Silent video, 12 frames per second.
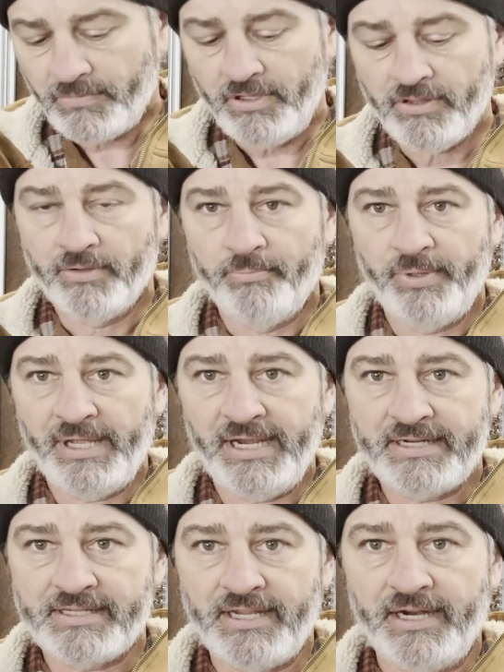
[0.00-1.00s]
The
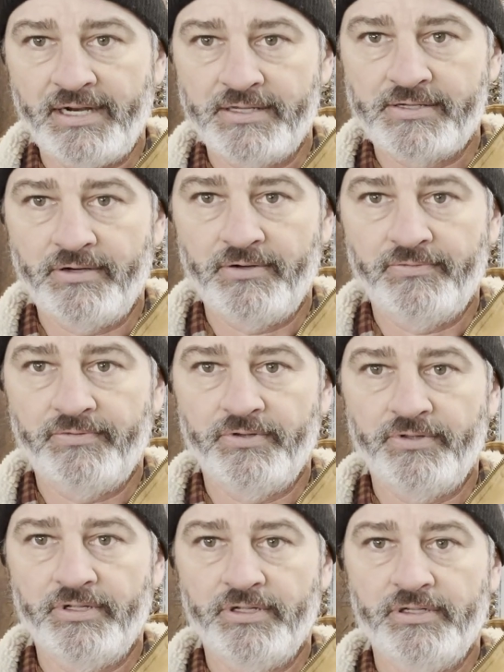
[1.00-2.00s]
black sockets are for
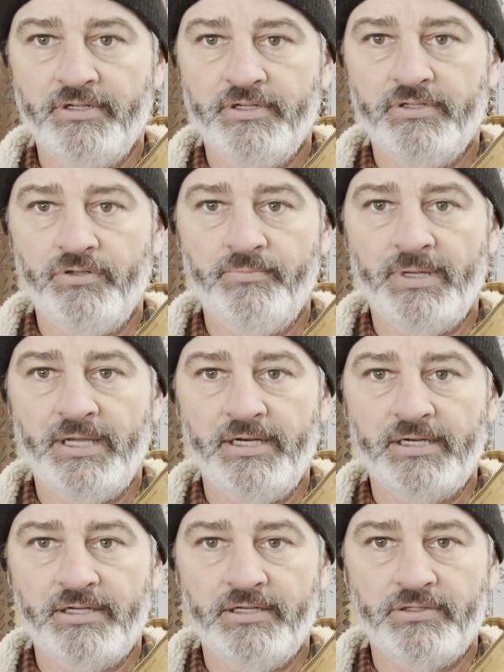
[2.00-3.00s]
the
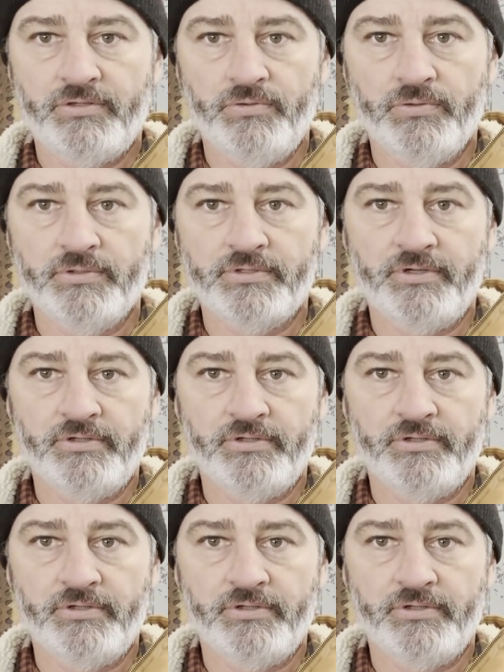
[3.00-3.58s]
pneumatic tools.